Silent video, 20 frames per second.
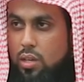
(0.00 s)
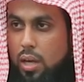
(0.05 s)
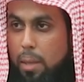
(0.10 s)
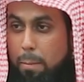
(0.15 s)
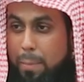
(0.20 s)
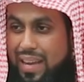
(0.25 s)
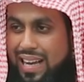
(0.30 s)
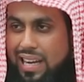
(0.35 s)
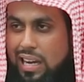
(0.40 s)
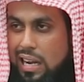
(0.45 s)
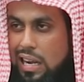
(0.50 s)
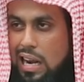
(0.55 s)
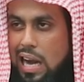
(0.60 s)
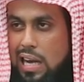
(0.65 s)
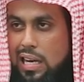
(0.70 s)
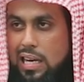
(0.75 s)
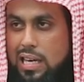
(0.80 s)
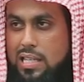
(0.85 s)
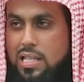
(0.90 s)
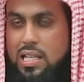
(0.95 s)
a big
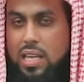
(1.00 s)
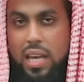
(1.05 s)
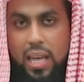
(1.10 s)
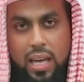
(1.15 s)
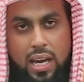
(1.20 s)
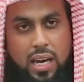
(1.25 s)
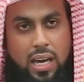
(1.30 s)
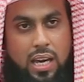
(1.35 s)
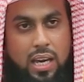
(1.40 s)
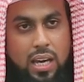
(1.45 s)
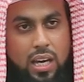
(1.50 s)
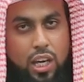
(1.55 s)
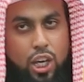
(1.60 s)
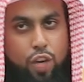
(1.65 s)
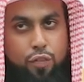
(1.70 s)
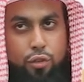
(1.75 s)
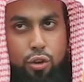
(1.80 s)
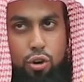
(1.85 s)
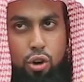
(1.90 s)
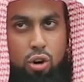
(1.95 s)
ruckus here
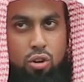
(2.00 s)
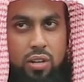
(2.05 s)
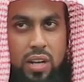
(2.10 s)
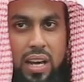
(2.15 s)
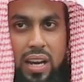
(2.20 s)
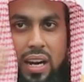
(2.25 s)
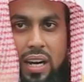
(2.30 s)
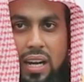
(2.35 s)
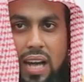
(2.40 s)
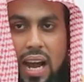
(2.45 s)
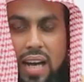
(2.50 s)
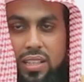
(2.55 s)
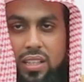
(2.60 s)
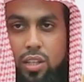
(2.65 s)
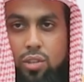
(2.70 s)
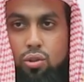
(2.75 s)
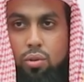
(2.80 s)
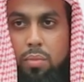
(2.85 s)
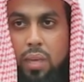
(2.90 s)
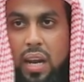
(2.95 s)
if you don't narrate a
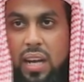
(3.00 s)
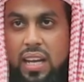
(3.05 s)
hadith to me.